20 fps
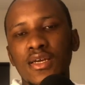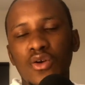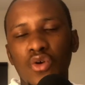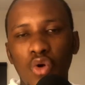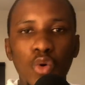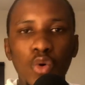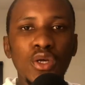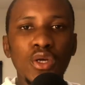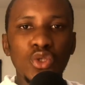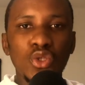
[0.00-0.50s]

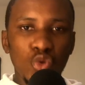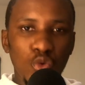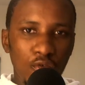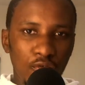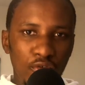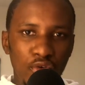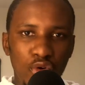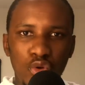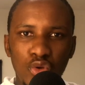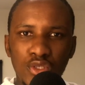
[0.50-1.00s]
going to
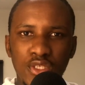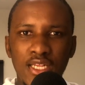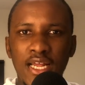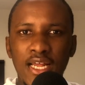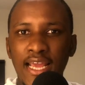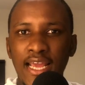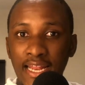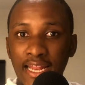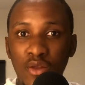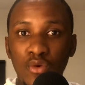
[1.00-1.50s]
Frosla
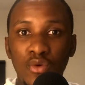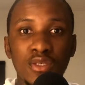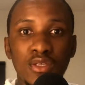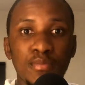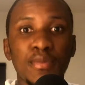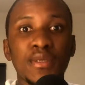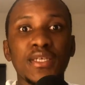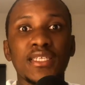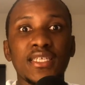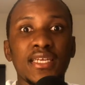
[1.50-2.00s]
and he was
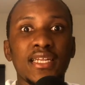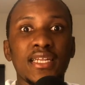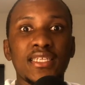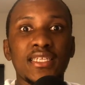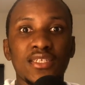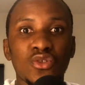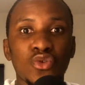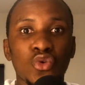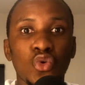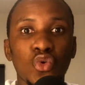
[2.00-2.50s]
basically
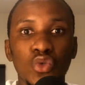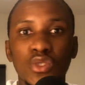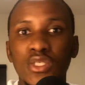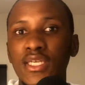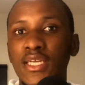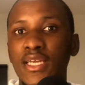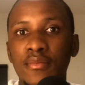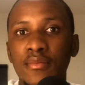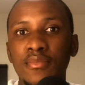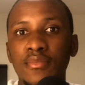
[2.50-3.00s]
just
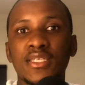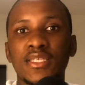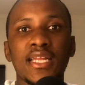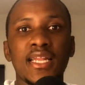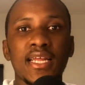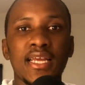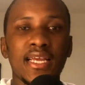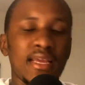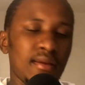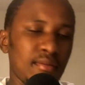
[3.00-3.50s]
coaching him,
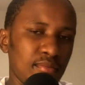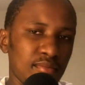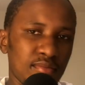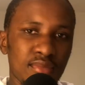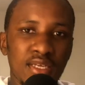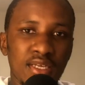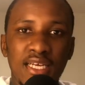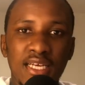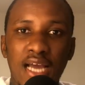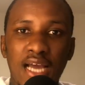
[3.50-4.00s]
telling him
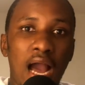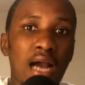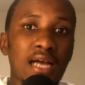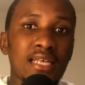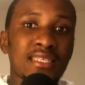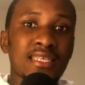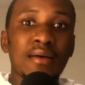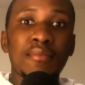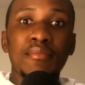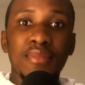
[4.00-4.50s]

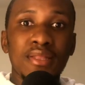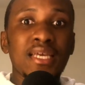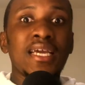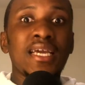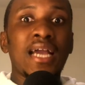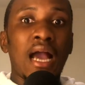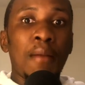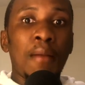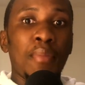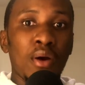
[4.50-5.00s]

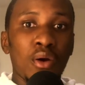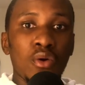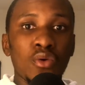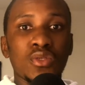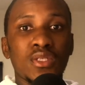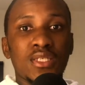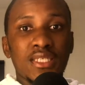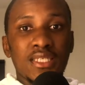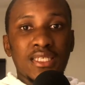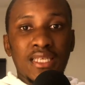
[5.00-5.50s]
something
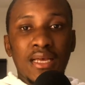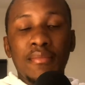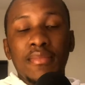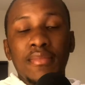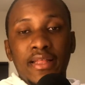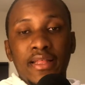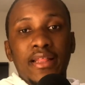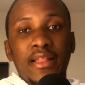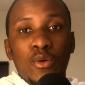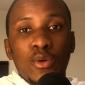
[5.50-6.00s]
about
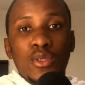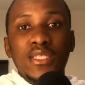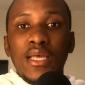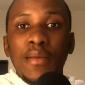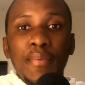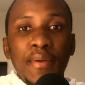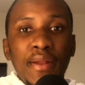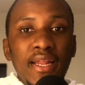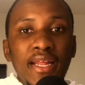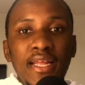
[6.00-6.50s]
something that was
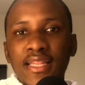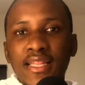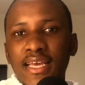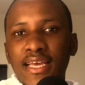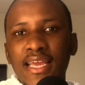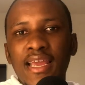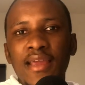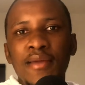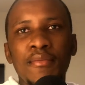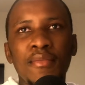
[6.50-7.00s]
happening in the
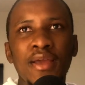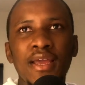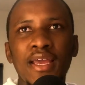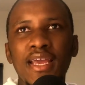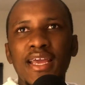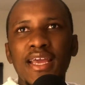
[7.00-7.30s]
game,